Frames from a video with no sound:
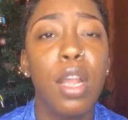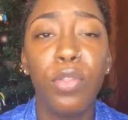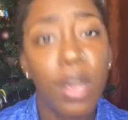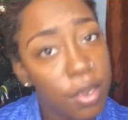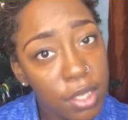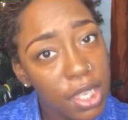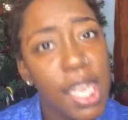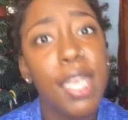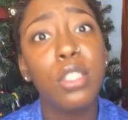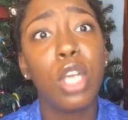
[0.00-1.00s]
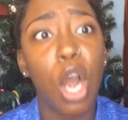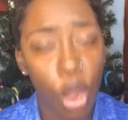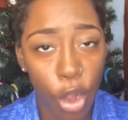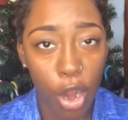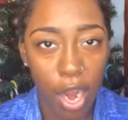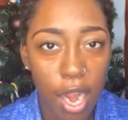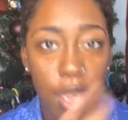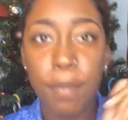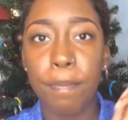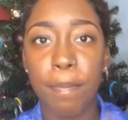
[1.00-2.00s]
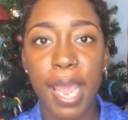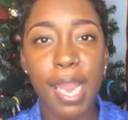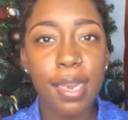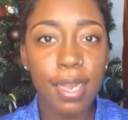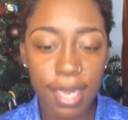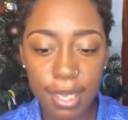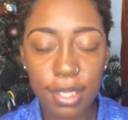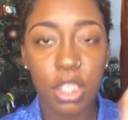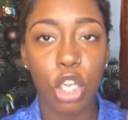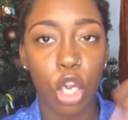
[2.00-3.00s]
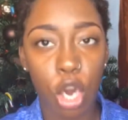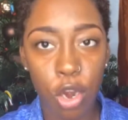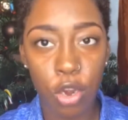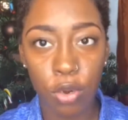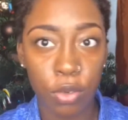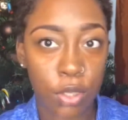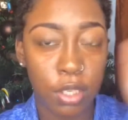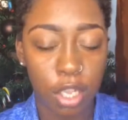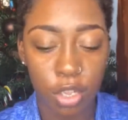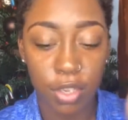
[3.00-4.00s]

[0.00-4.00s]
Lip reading: Those things are maintenance, curls,